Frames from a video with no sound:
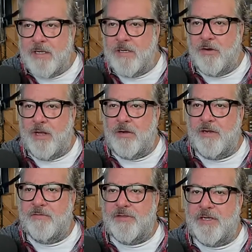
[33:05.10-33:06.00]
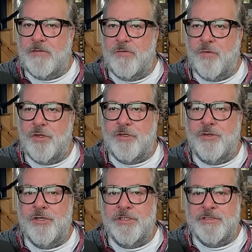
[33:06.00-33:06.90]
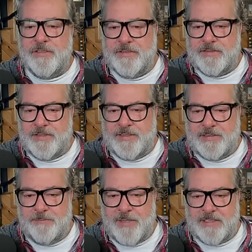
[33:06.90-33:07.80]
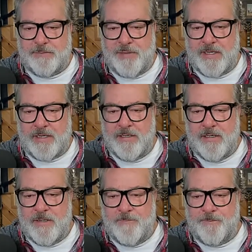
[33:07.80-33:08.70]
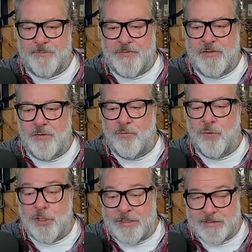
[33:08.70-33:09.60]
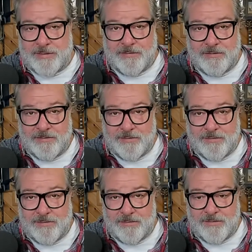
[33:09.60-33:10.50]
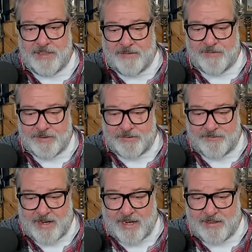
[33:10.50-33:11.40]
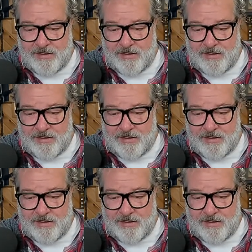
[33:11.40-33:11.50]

You know, I don't even think the word couldn't is the best pick. You wouldn't even do that.